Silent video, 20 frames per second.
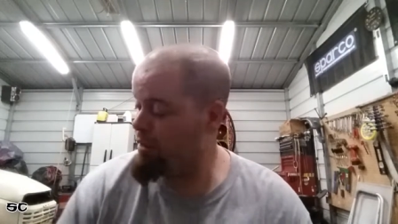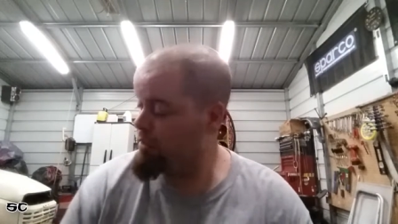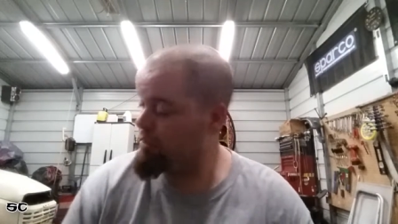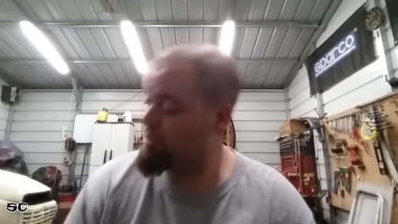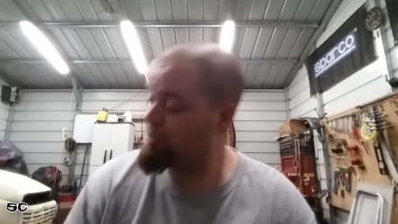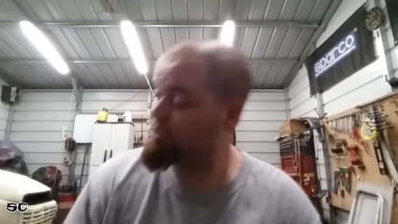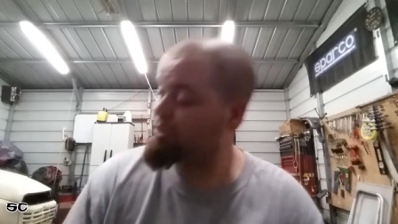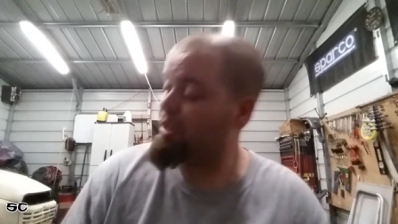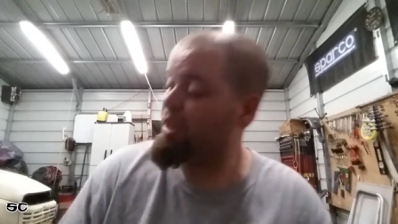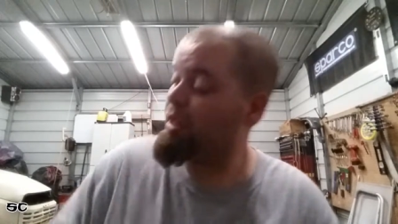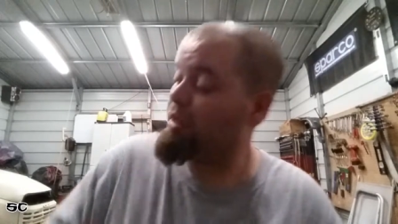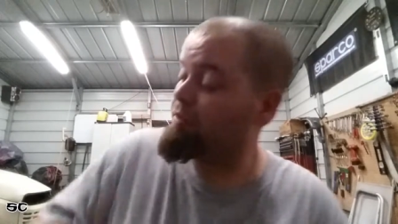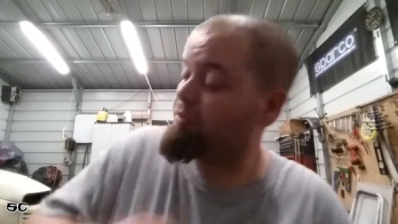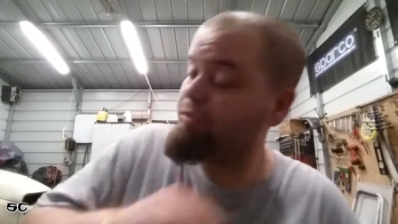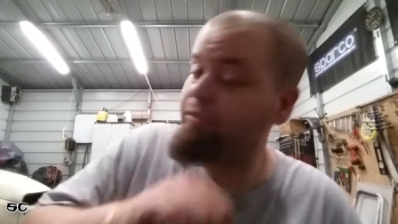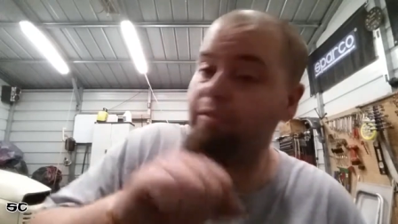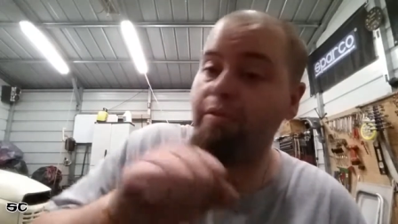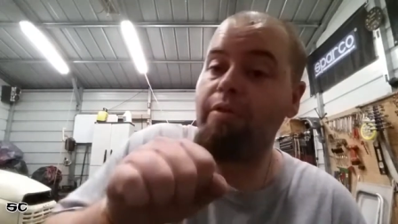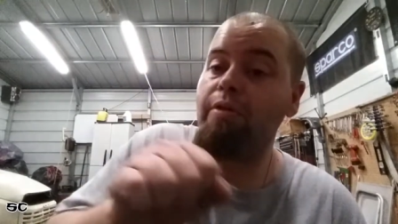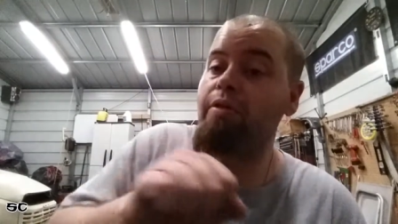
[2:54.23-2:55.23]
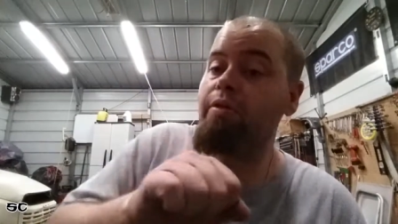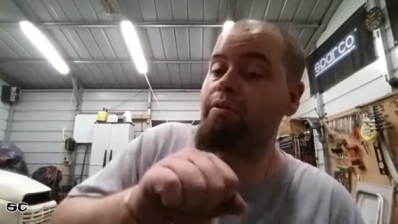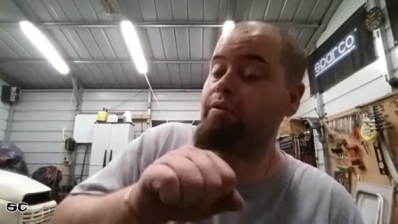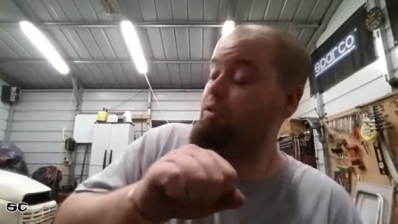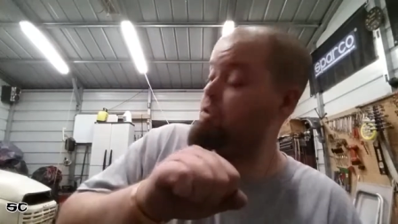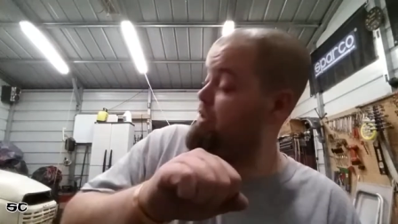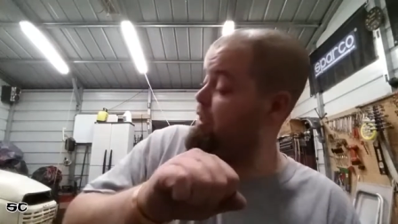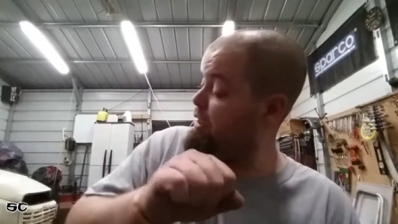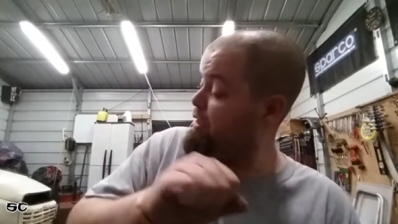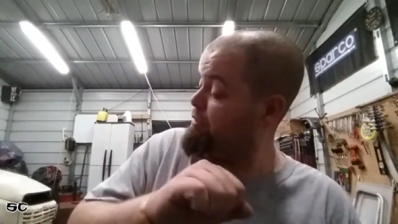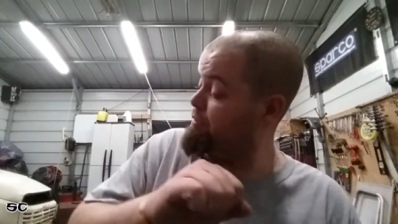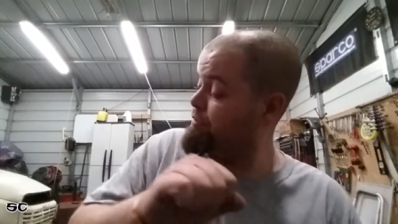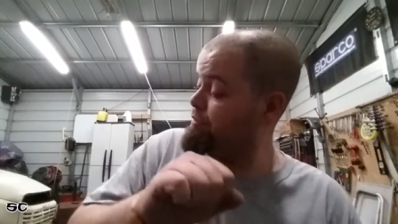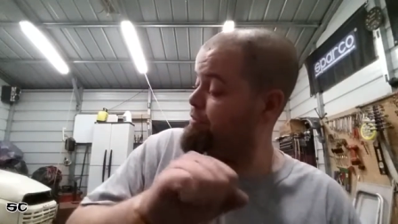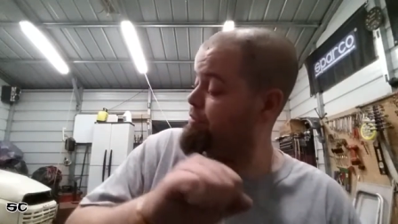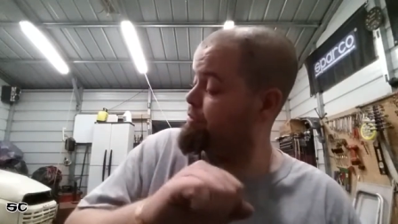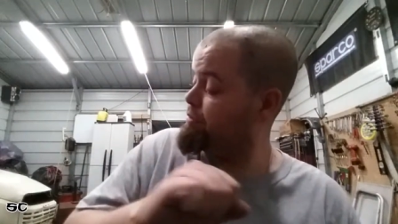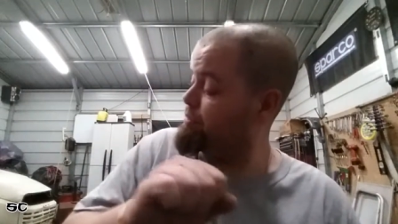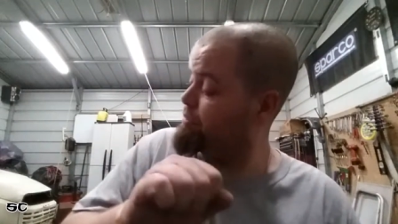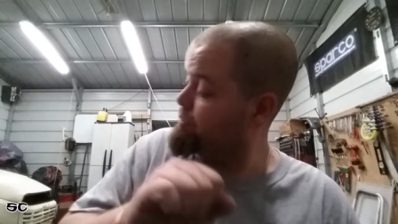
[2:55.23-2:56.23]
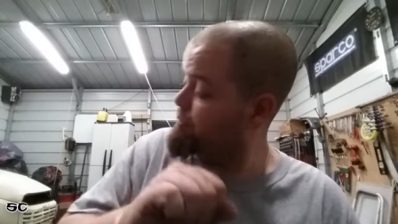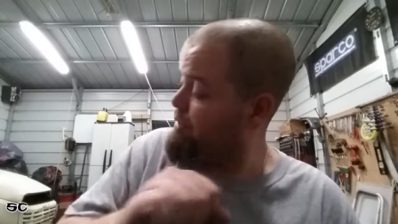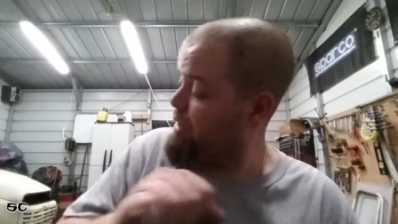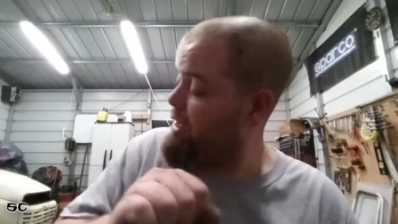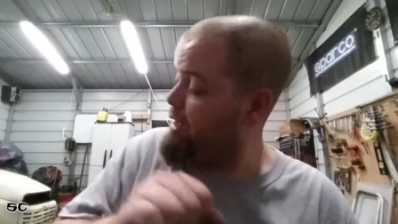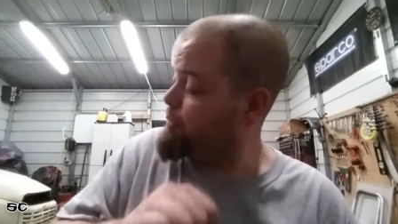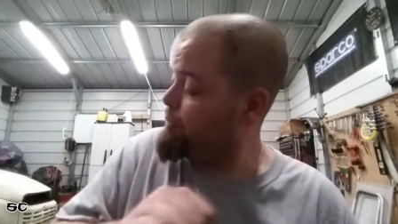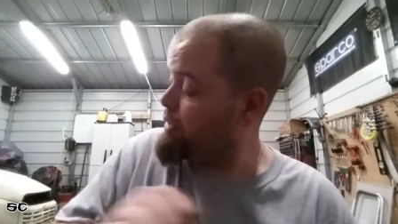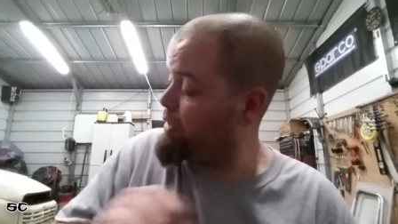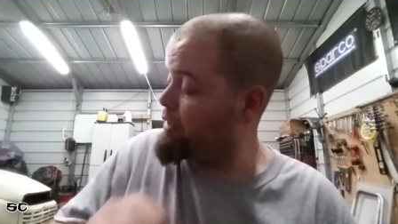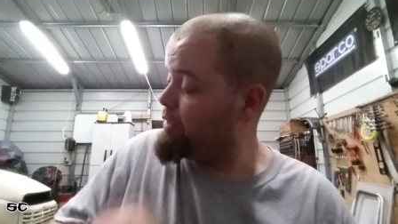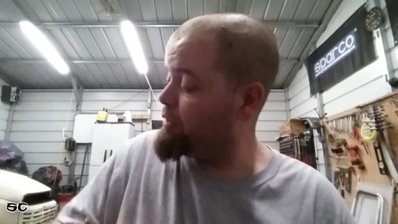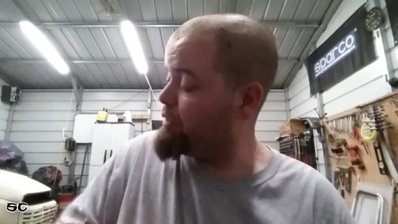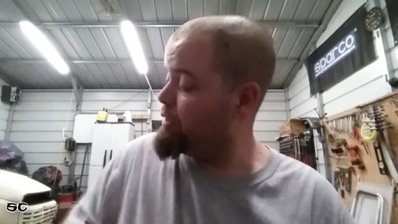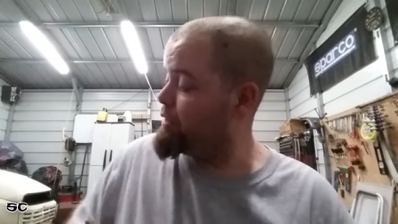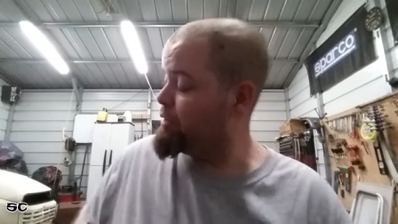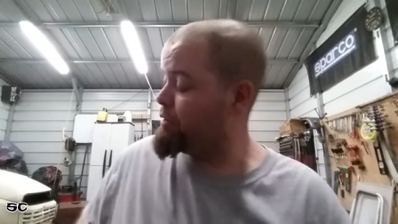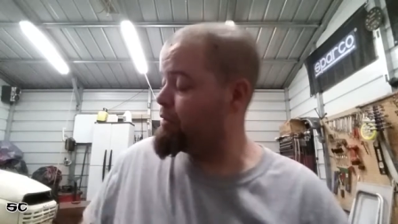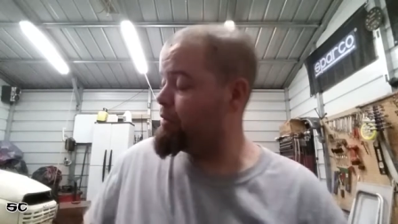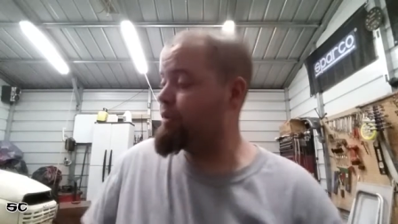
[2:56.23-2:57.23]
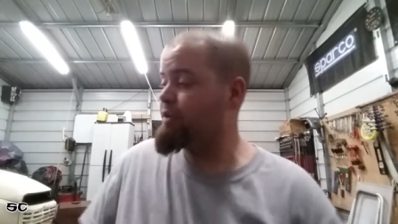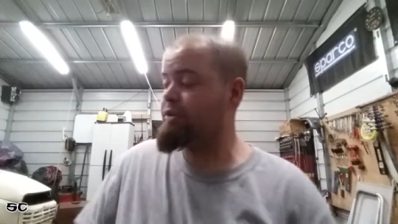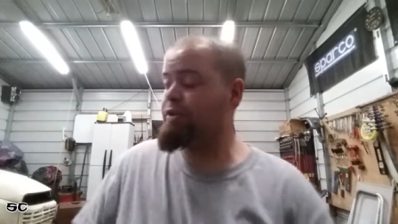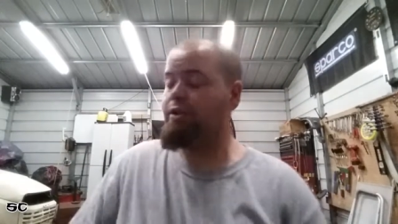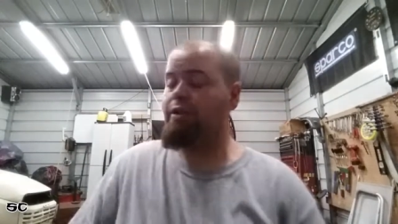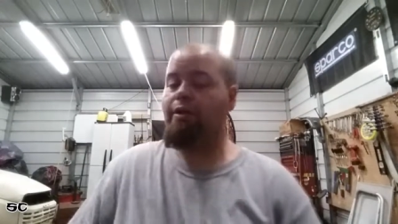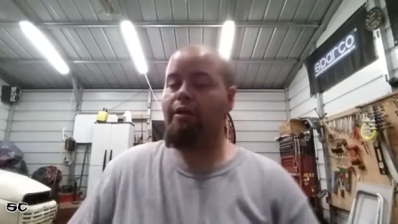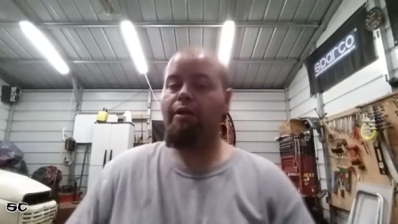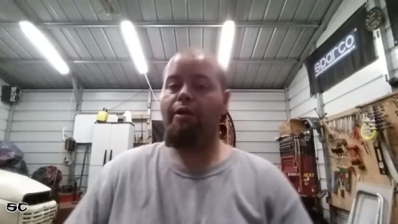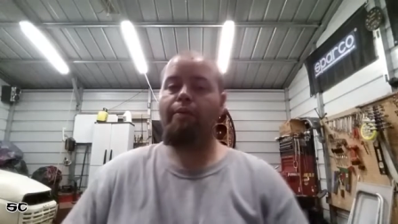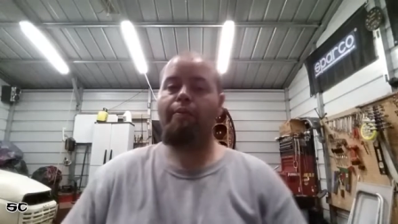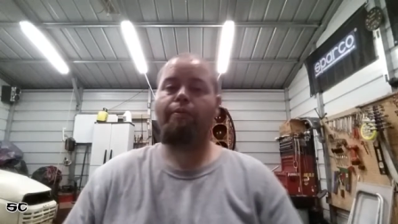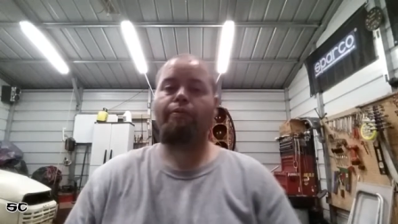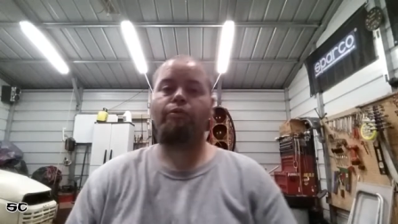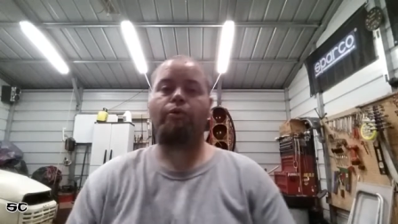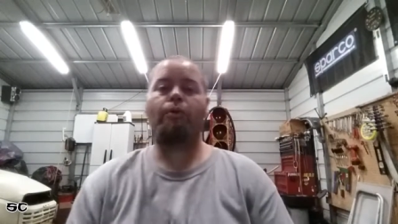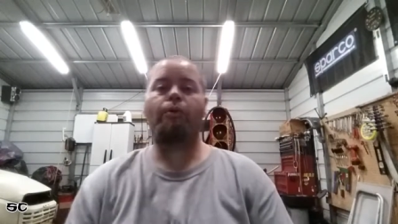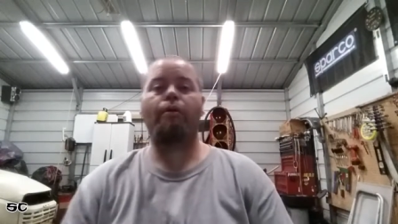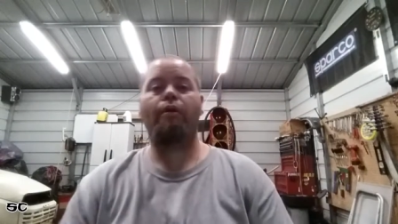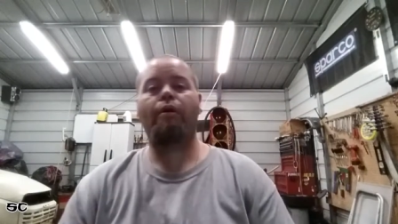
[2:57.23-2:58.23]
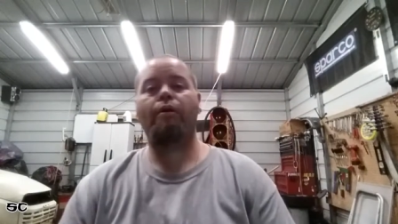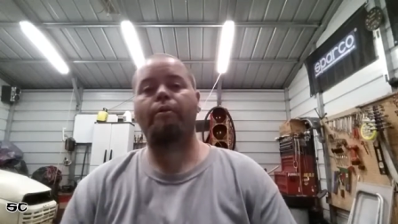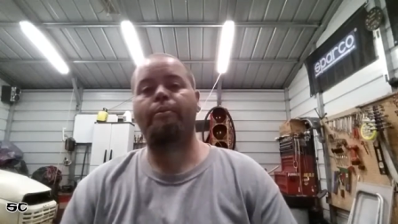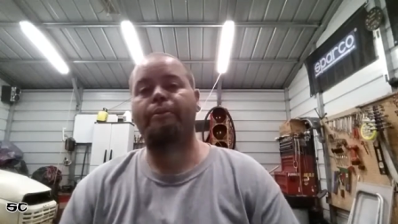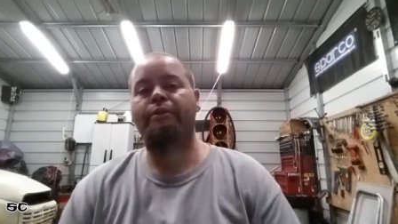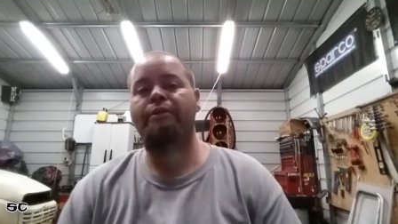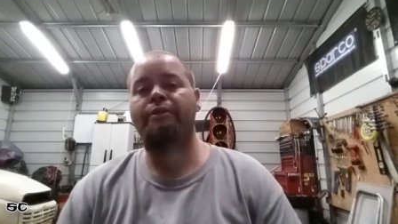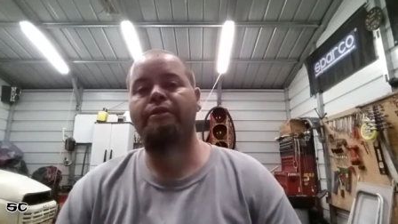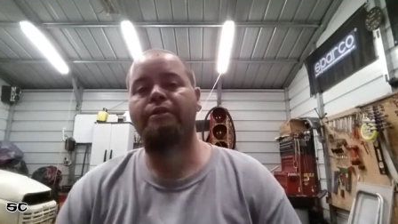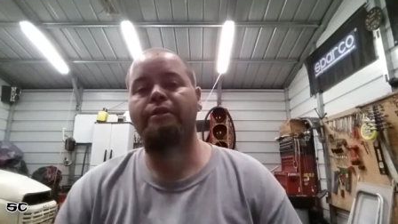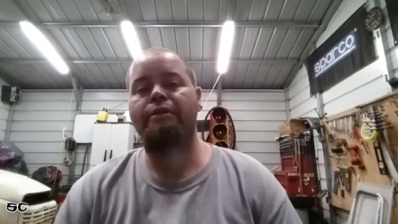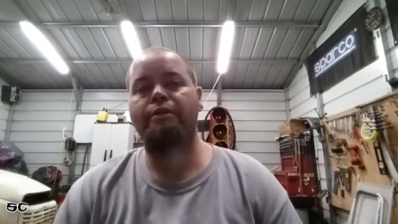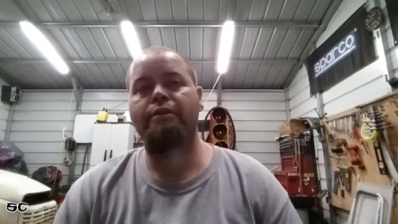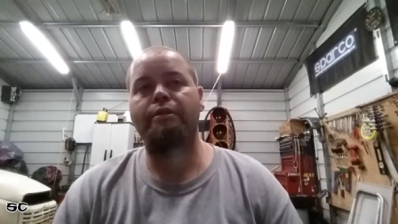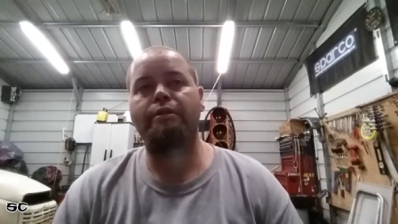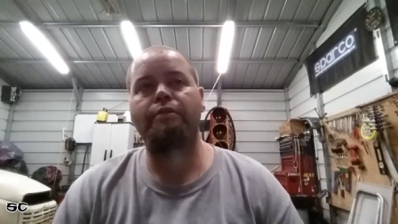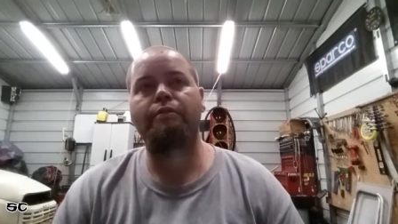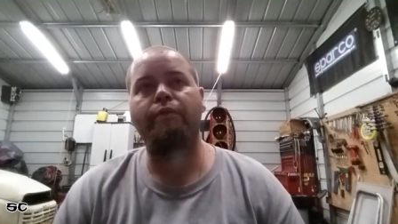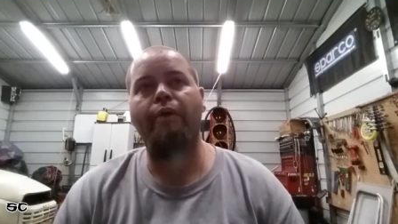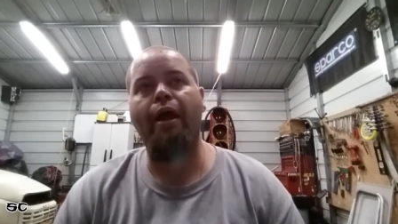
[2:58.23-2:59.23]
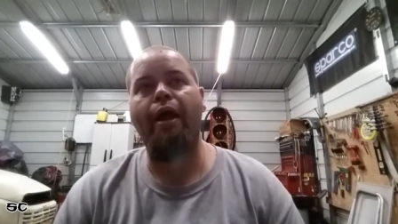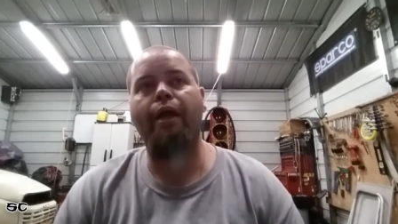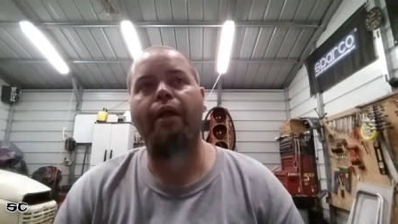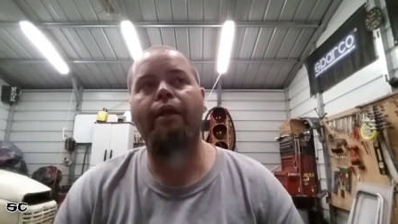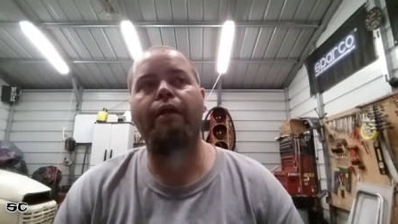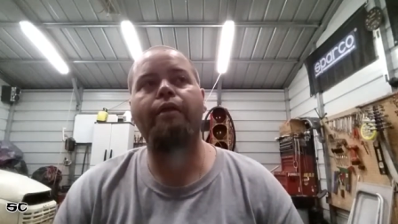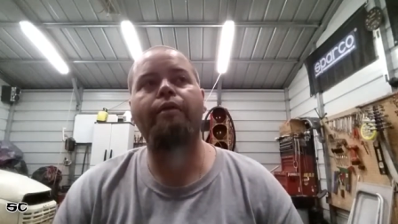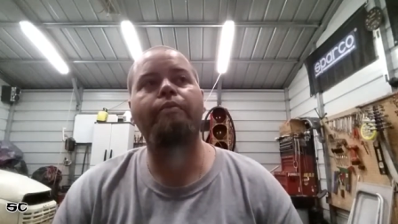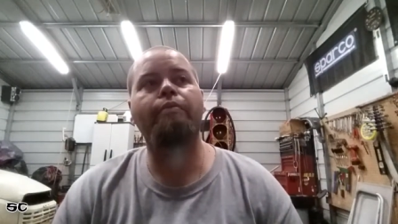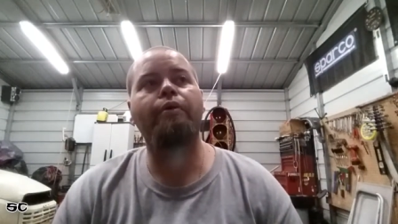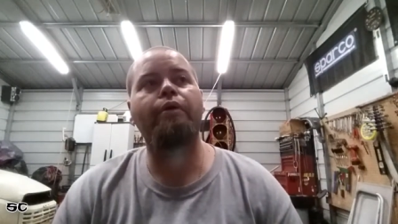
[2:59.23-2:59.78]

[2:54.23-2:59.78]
You know, just kind of, just kind of eyeballing it, and I seen it over tore all the pieces and raggedy and